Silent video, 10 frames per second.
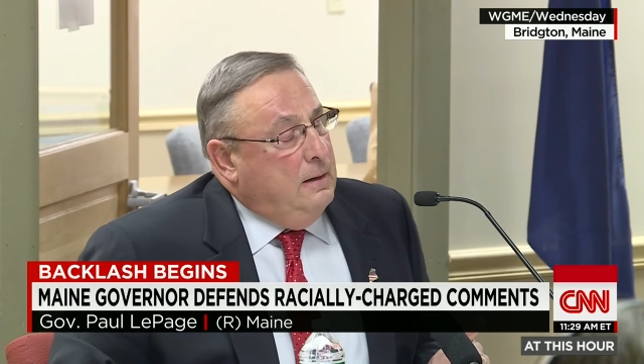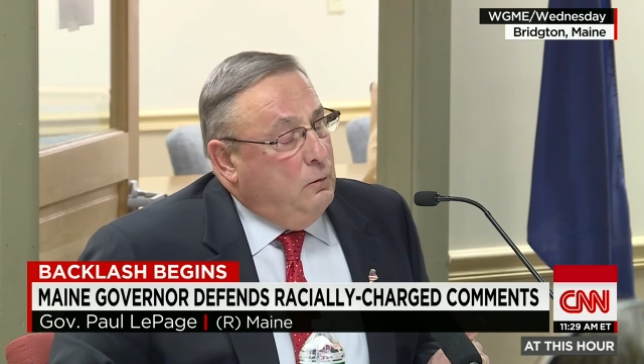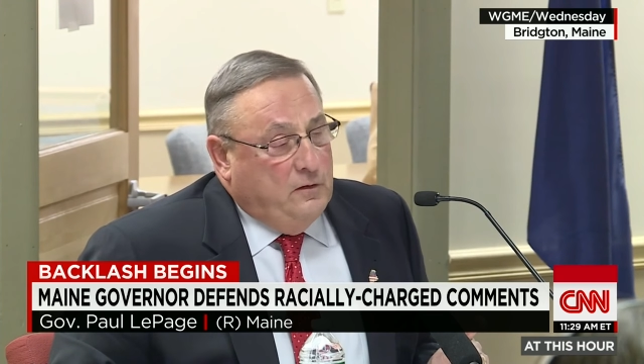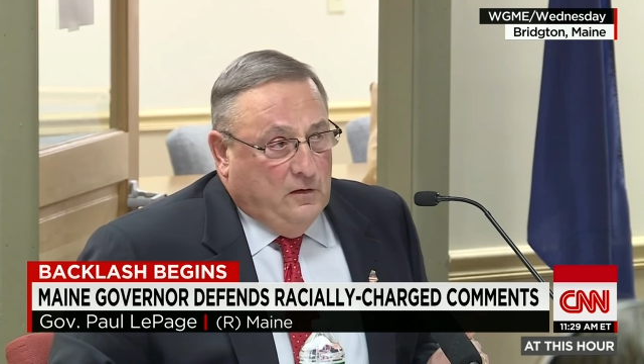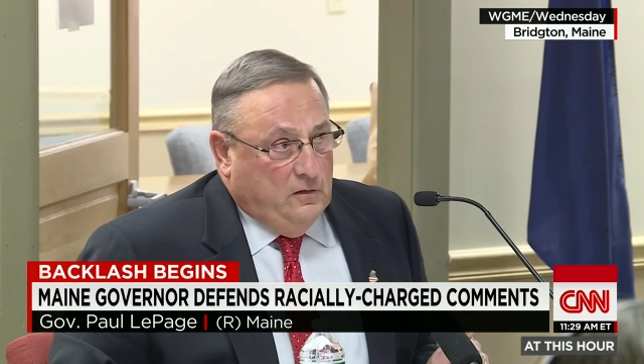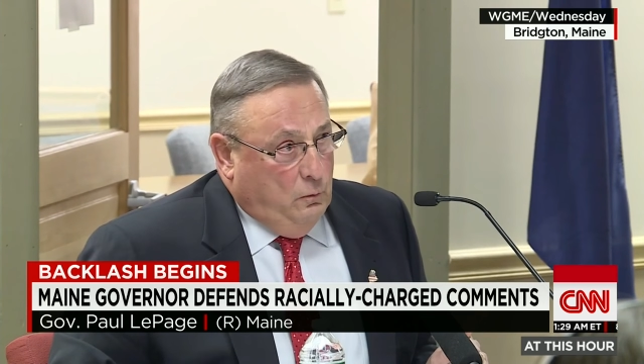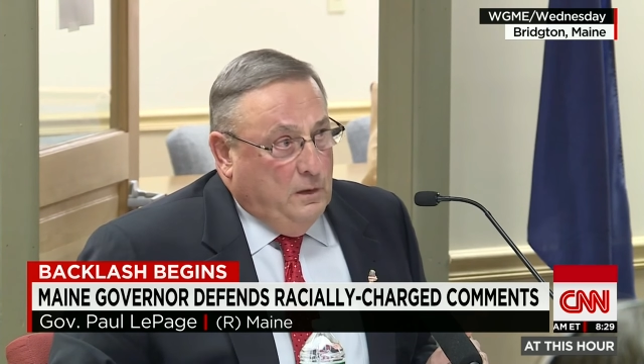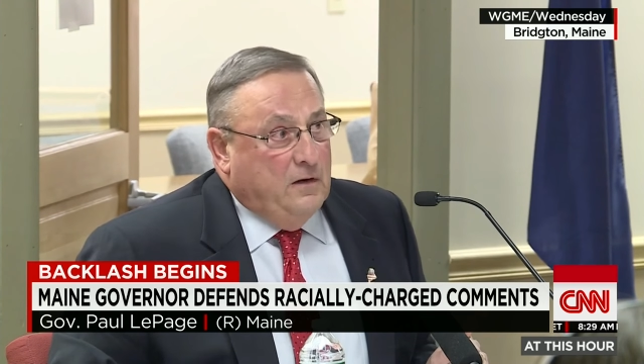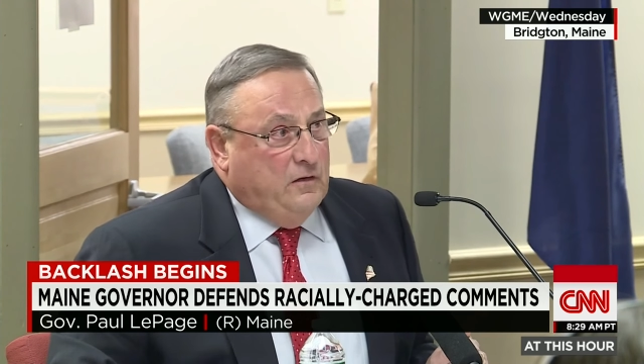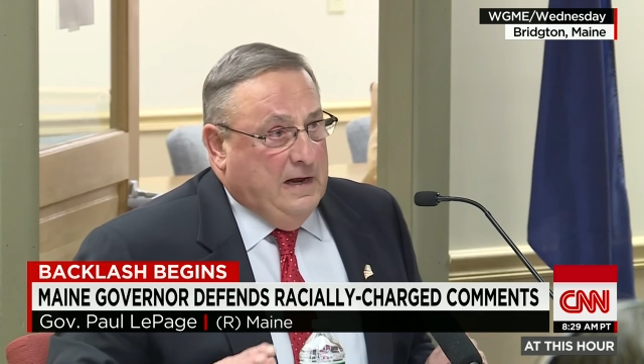which is a
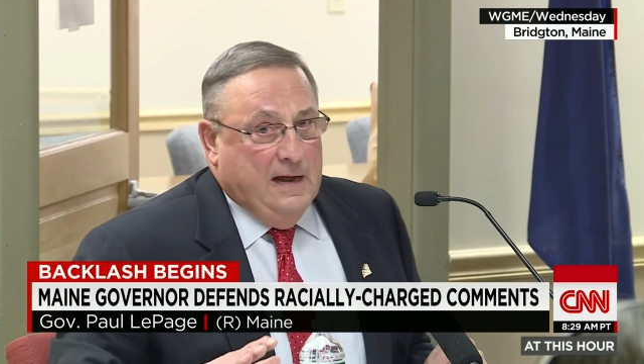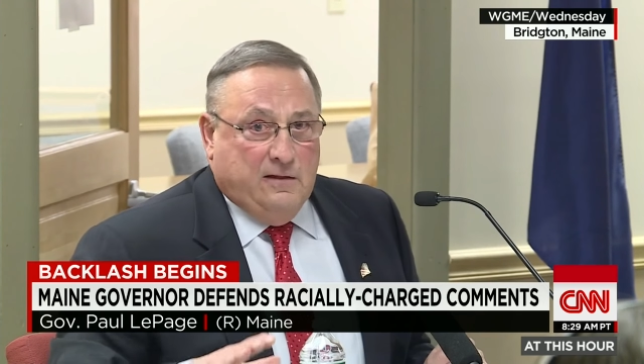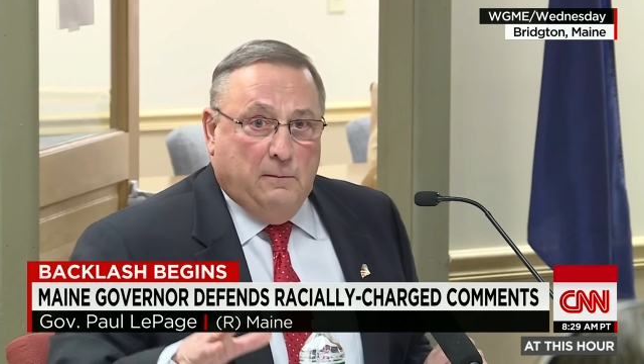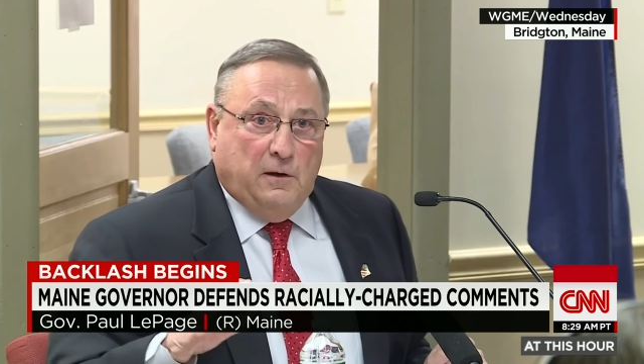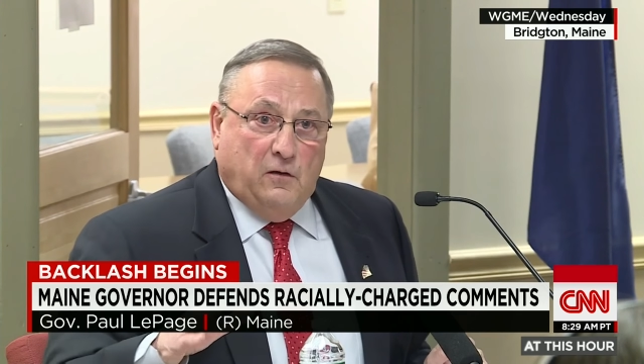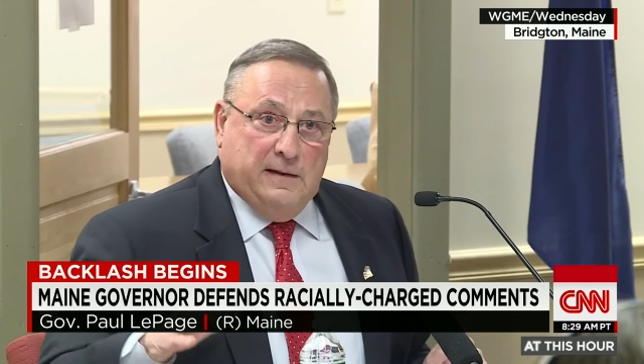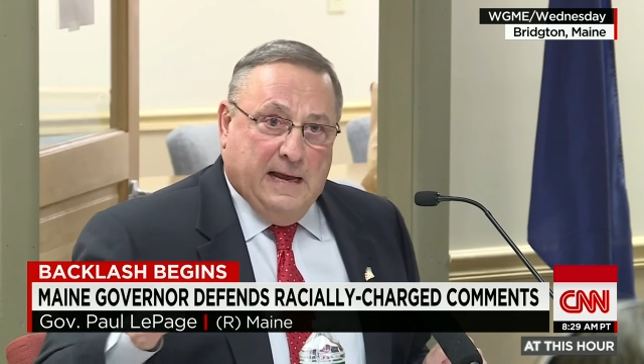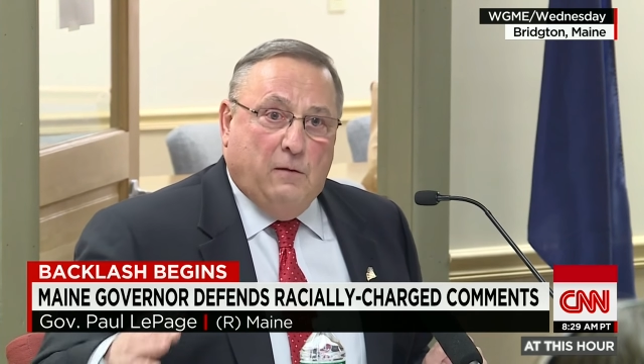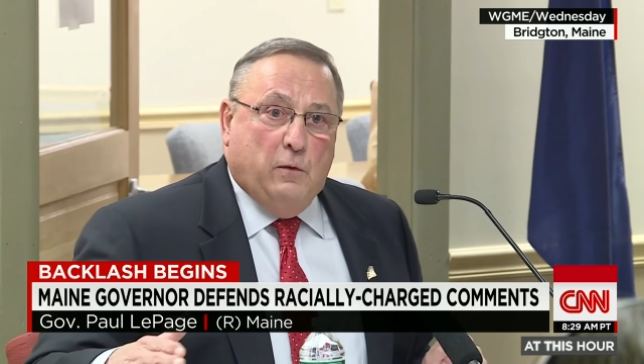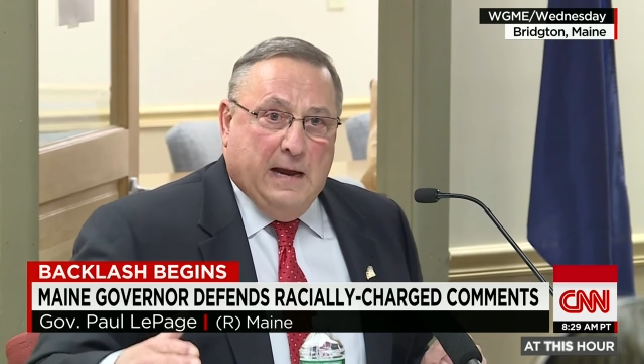real sad thing because
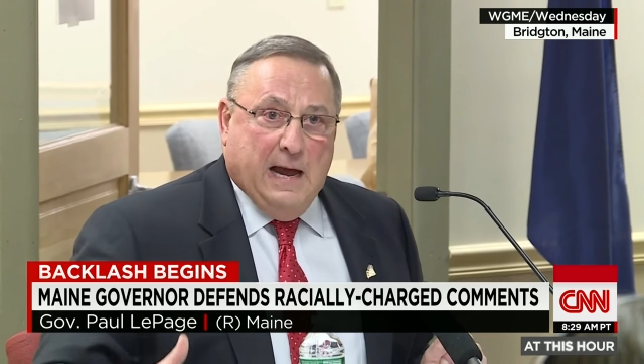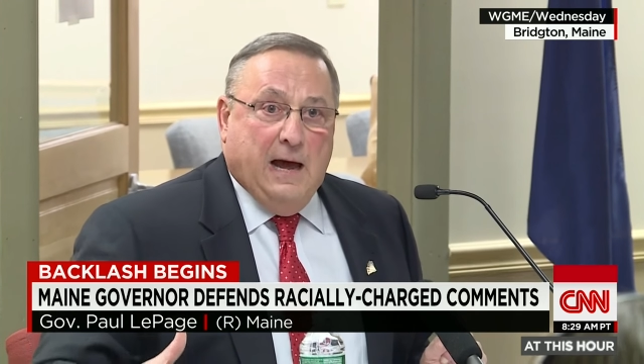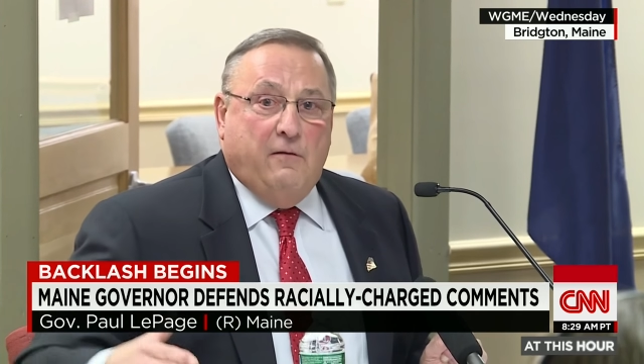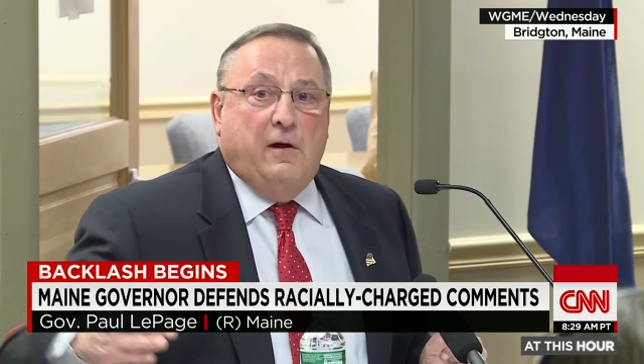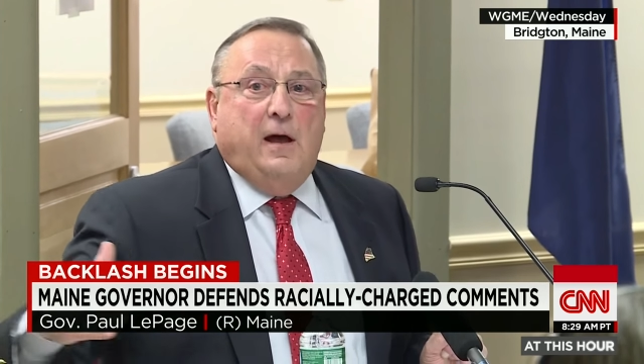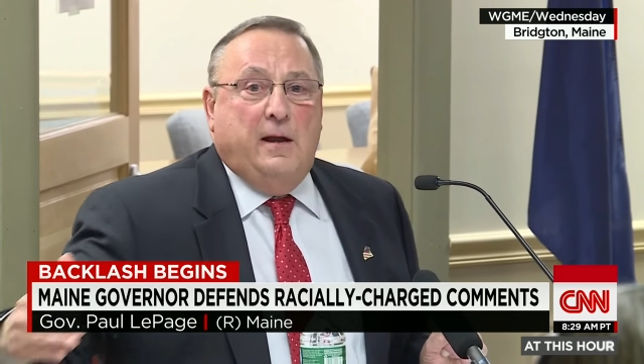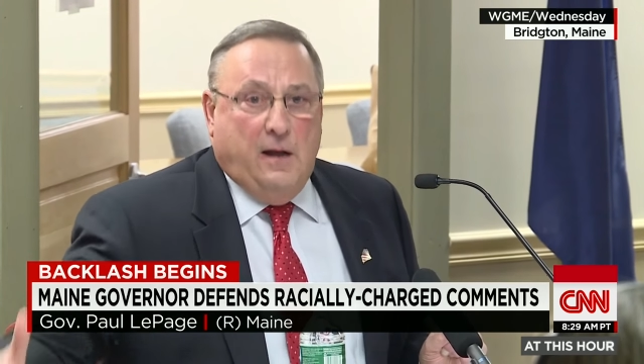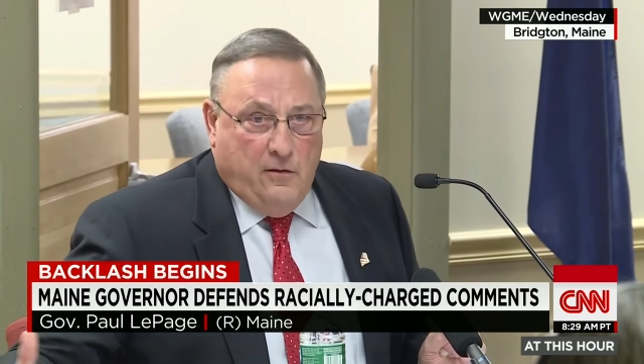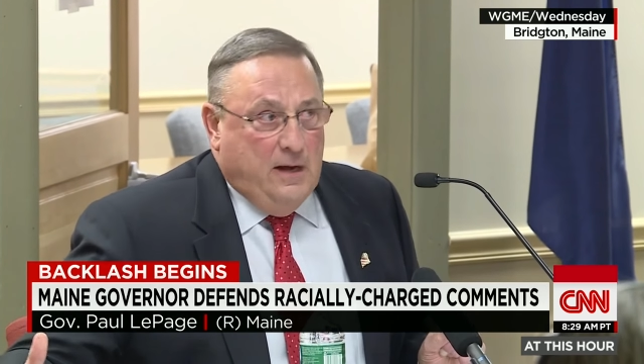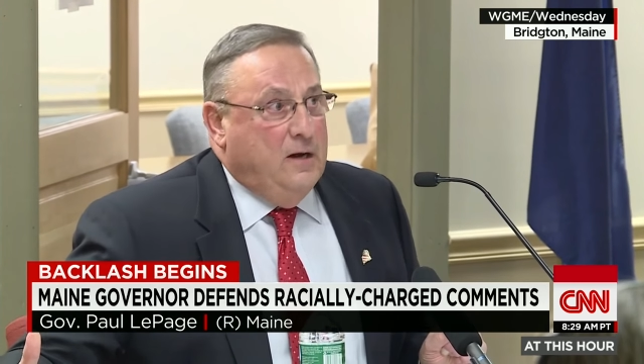then we have
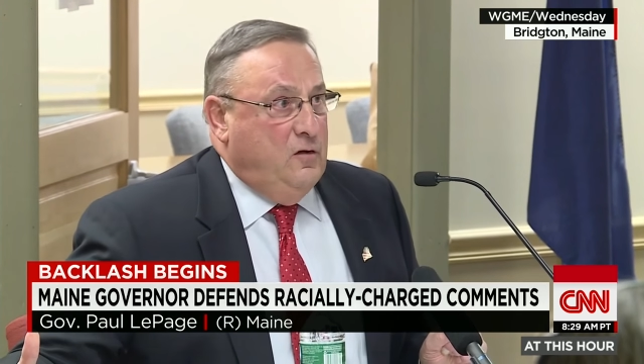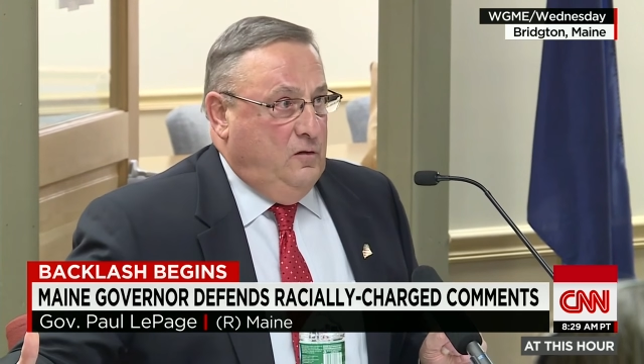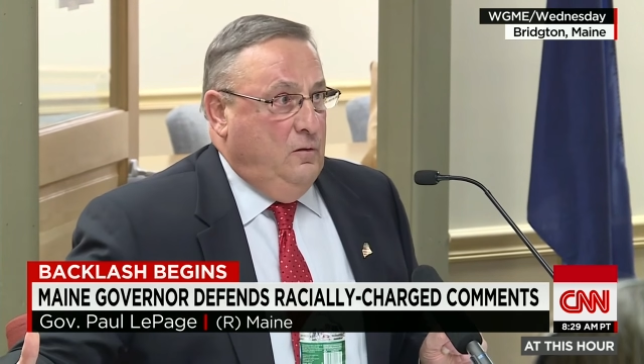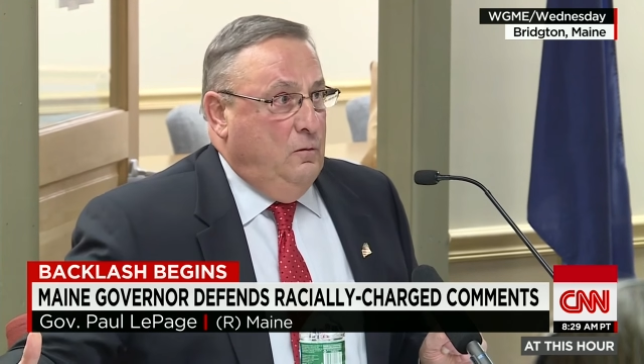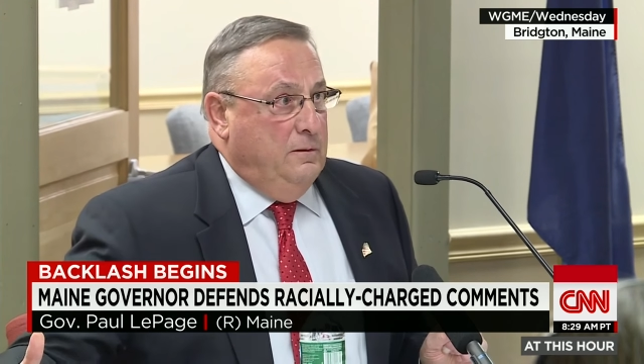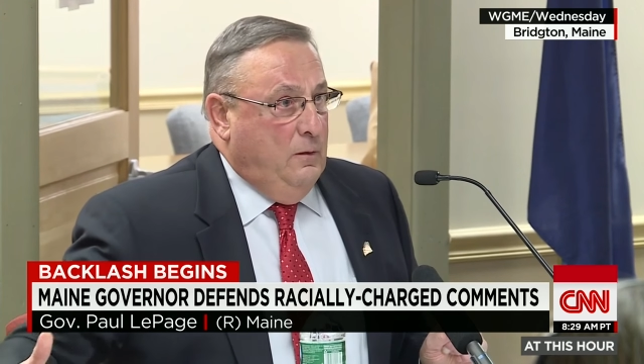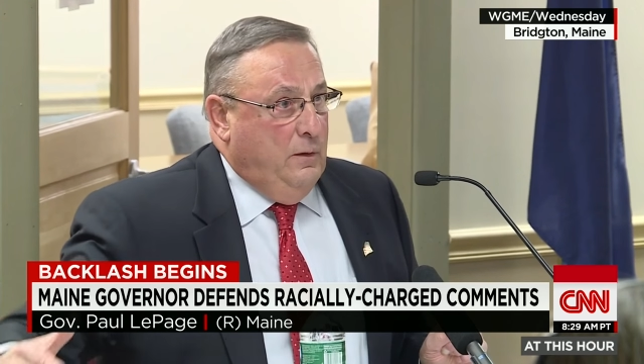another issue